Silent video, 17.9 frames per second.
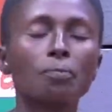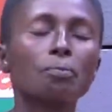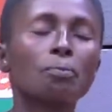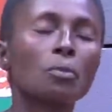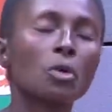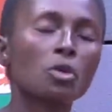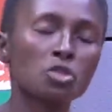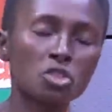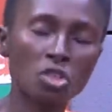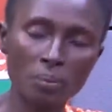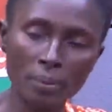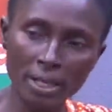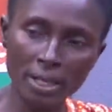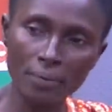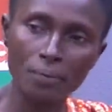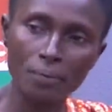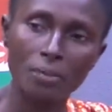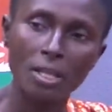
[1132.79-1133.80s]
bo so me
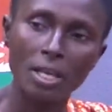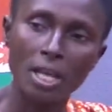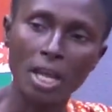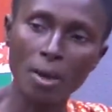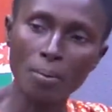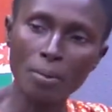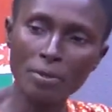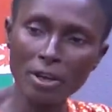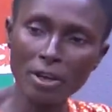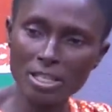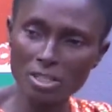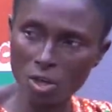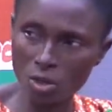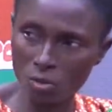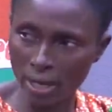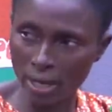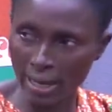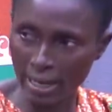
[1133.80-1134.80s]
e me fa so
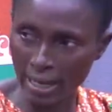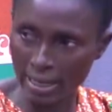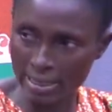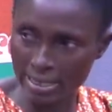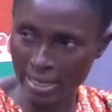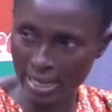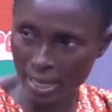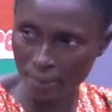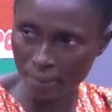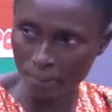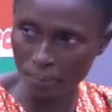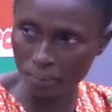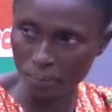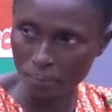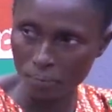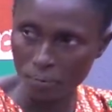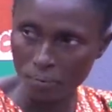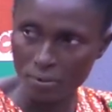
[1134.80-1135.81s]
no e ye term
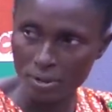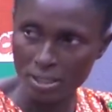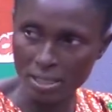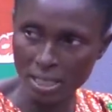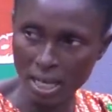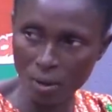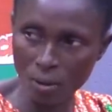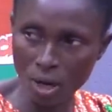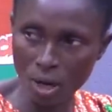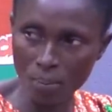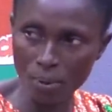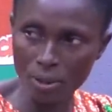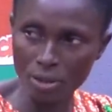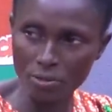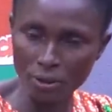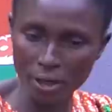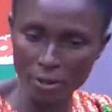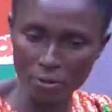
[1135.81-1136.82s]
sa
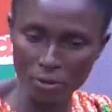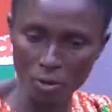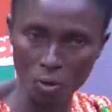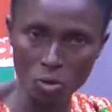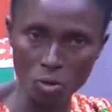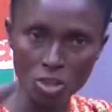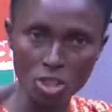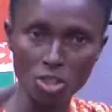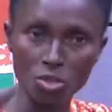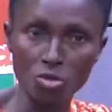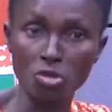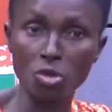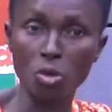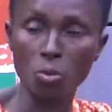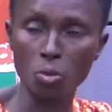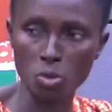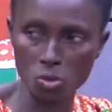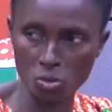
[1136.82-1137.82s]
1.5 wo mu di tu
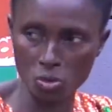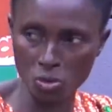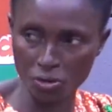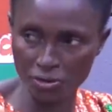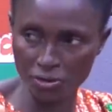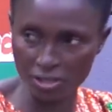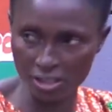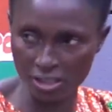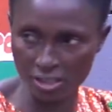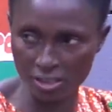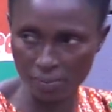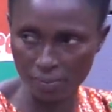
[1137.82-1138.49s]
mu school fees